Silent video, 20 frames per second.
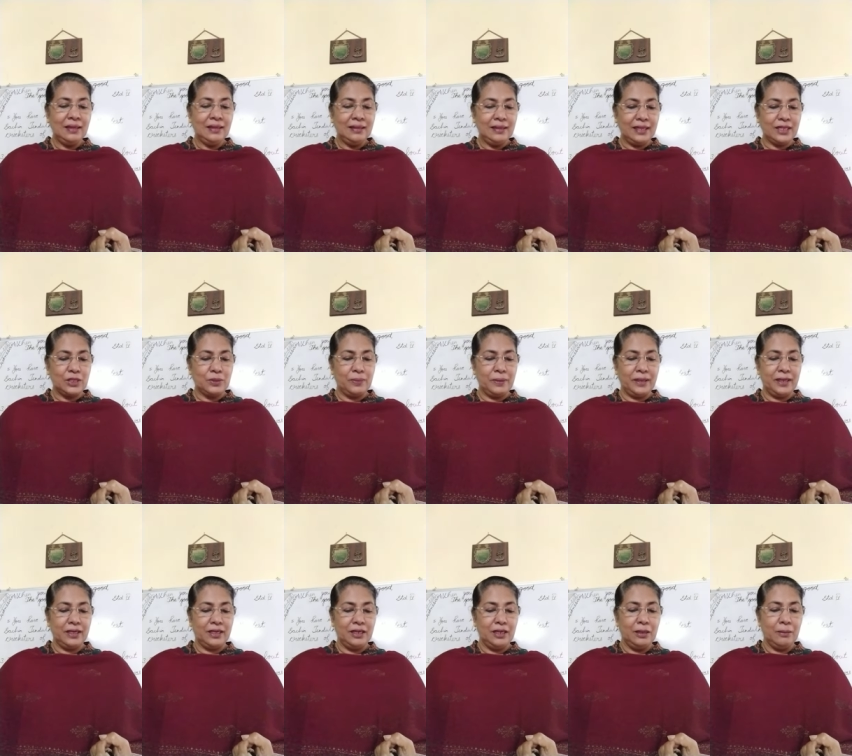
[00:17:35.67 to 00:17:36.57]
Next one.
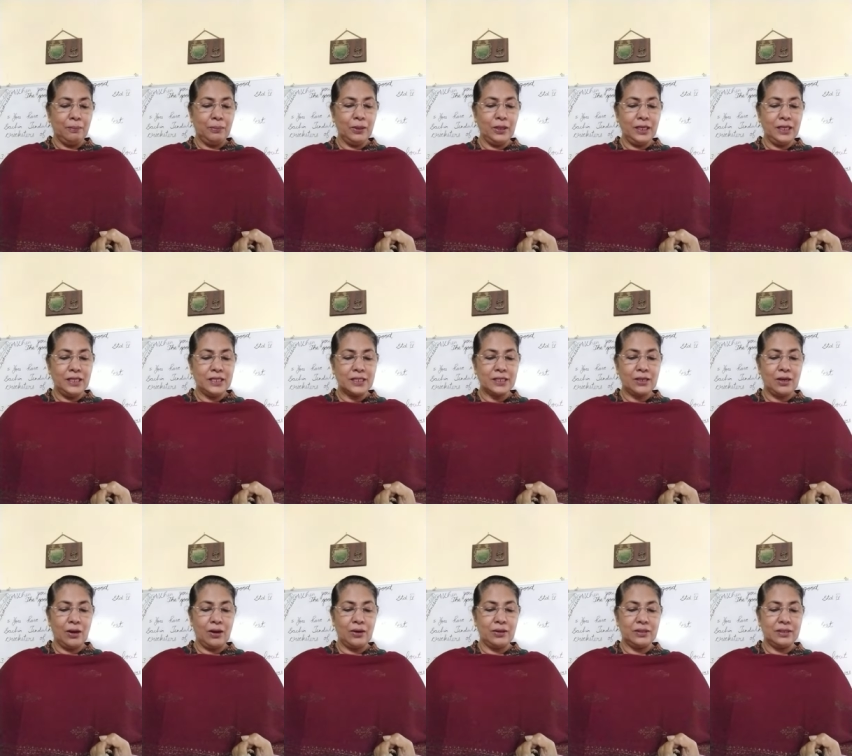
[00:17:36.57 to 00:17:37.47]
Police
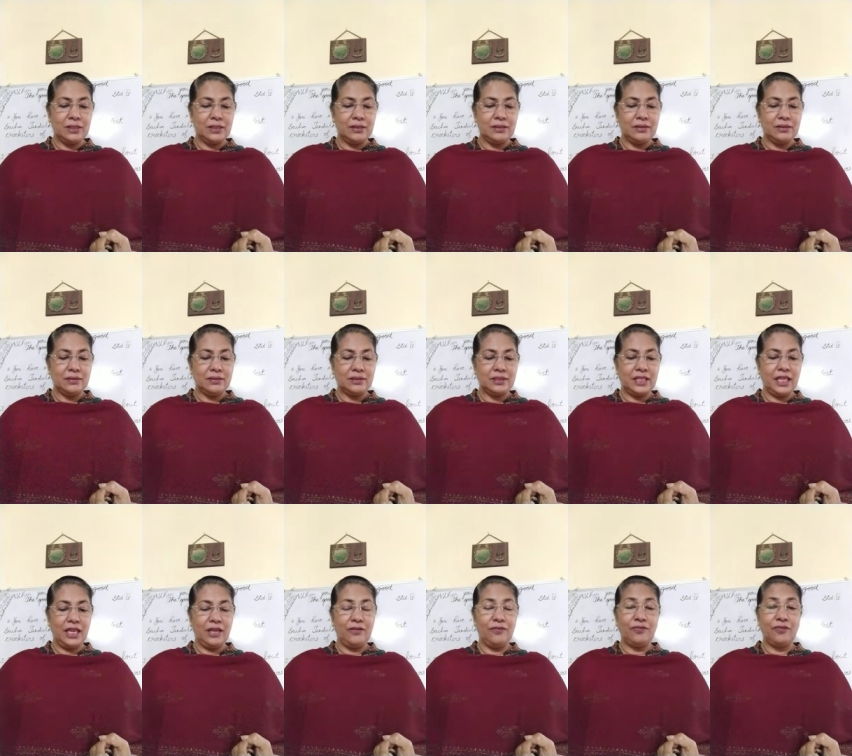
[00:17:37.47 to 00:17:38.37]
caught
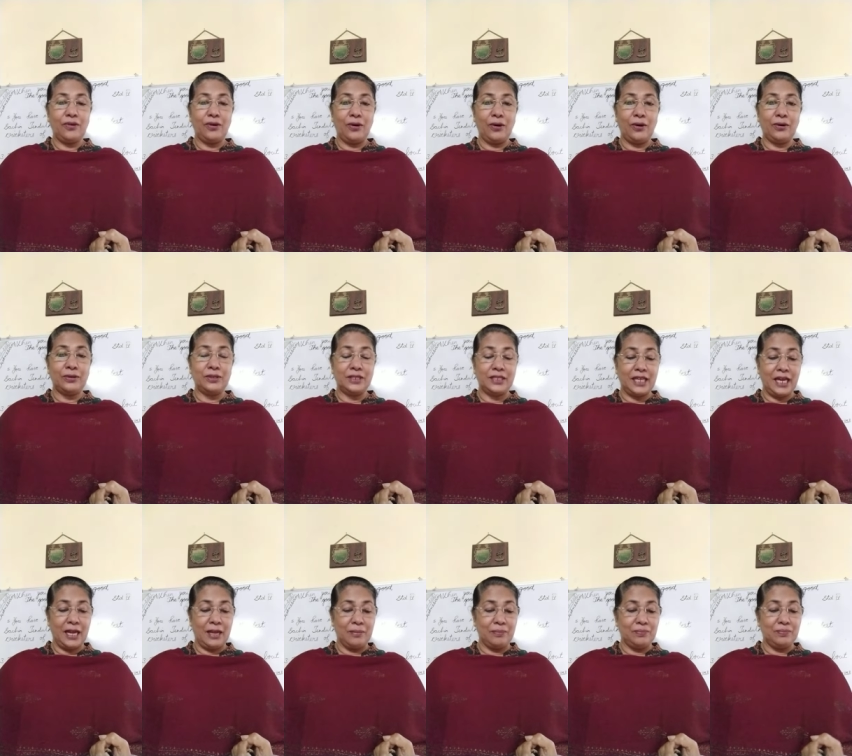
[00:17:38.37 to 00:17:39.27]
thief on
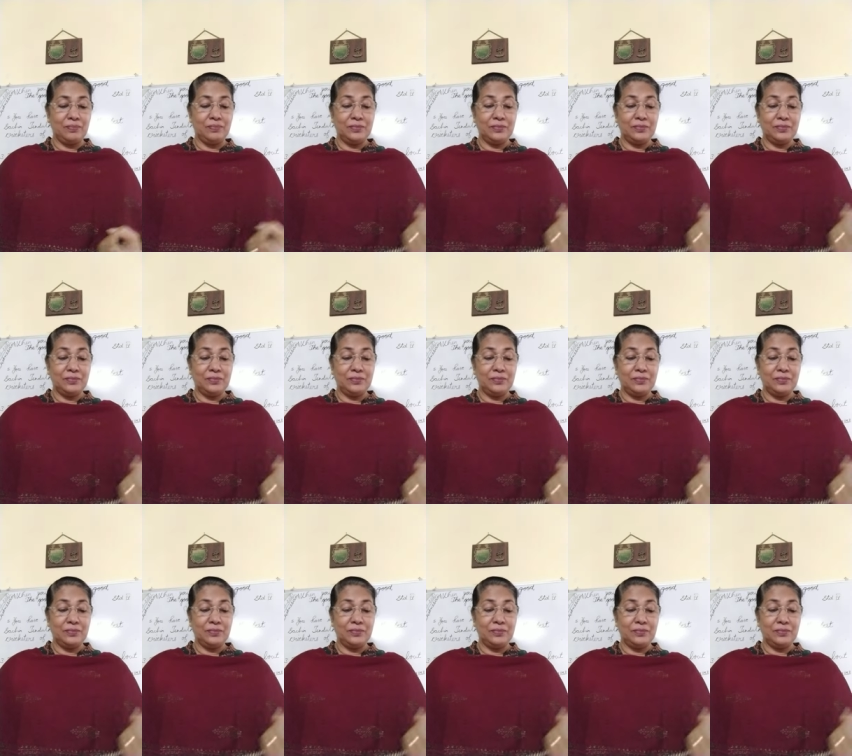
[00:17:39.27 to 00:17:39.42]
time.